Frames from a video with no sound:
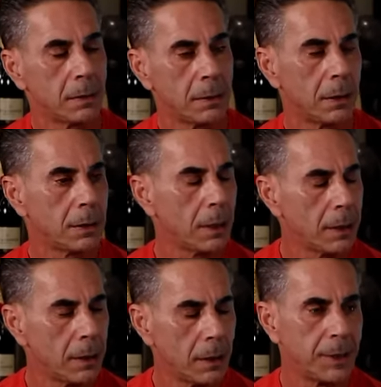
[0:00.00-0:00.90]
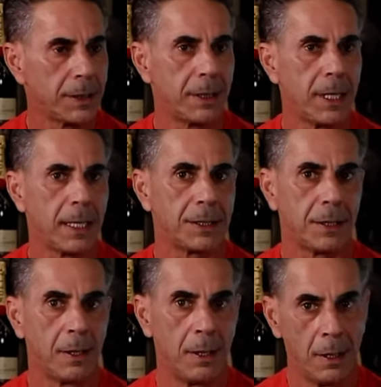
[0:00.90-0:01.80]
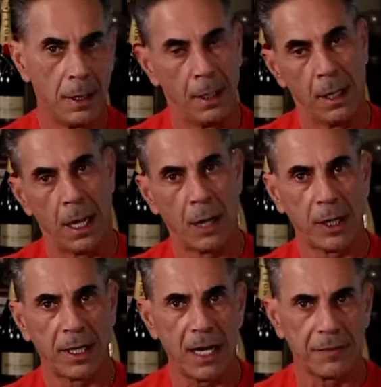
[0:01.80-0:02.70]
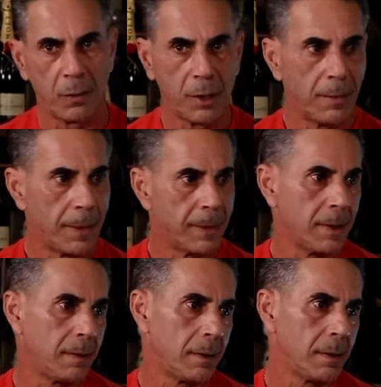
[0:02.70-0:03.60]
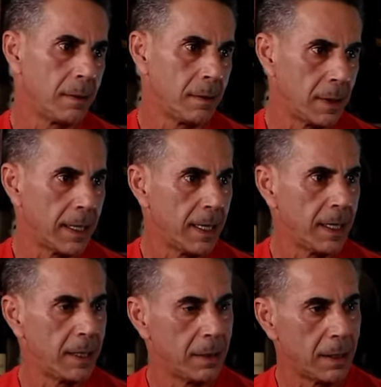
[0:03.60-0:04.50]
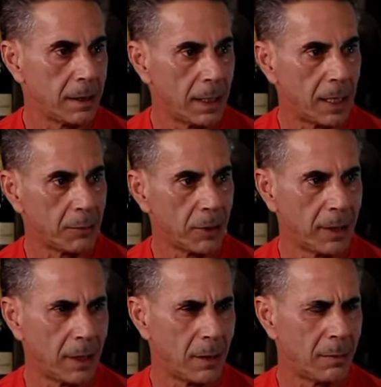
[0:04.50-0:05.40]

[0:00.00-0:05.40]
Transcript: He goes, oh, you know him? He said, yeah. He said, I went golfing with him that day they locked Merlino.